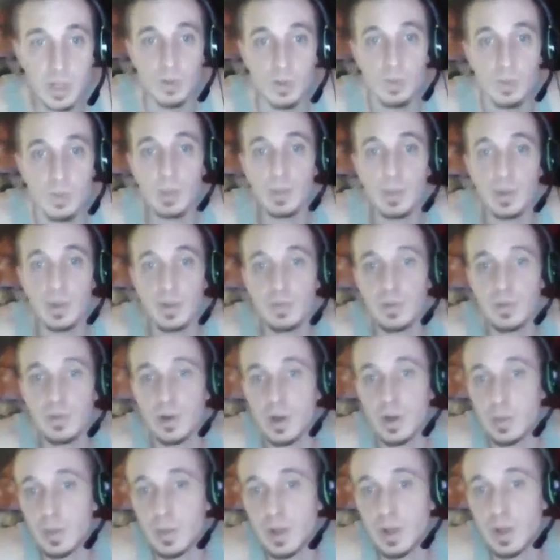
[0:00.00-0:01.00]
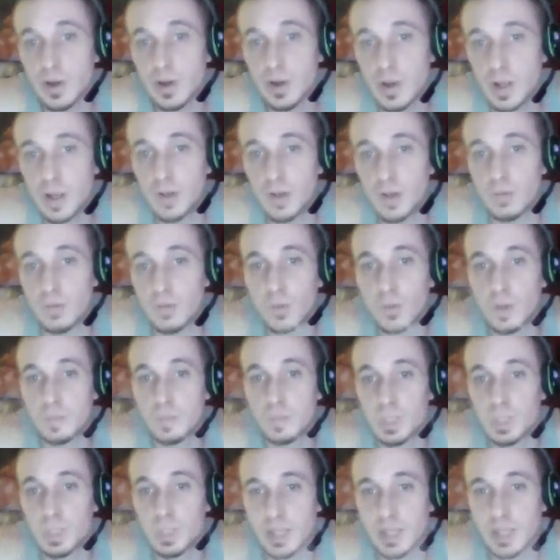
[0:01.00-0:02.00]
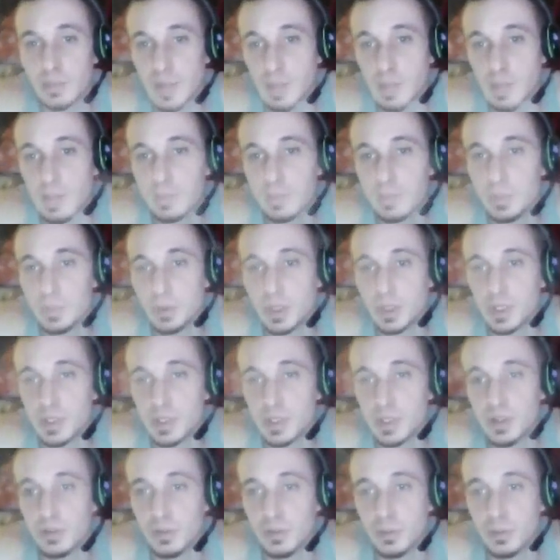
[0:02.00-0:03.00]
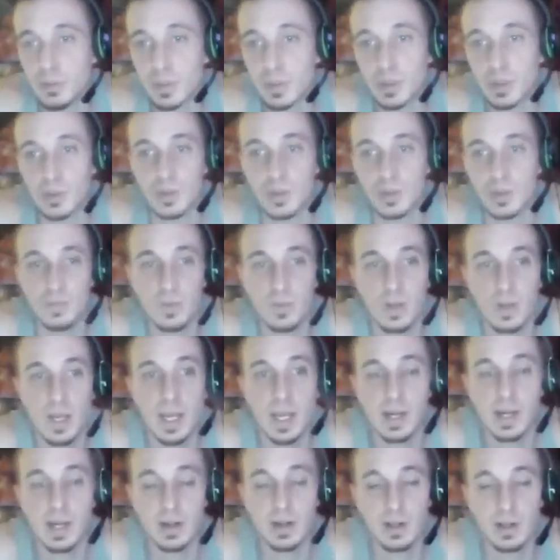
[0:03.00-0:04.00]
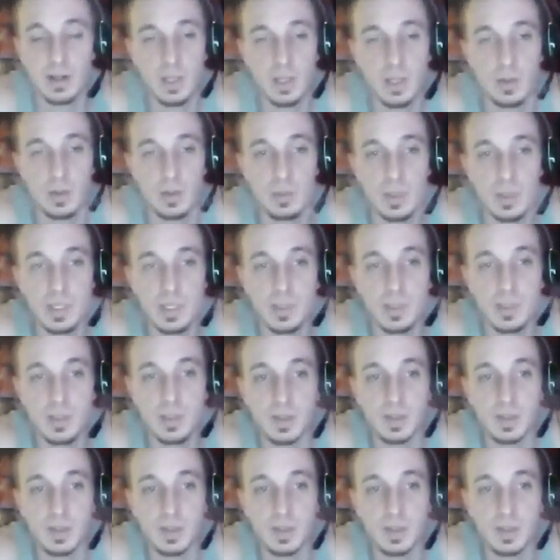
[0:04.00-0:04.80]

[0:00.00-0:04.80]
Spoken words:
Remember, the phenomena of one plane may be employed to solve the riddles of higher and lower planes.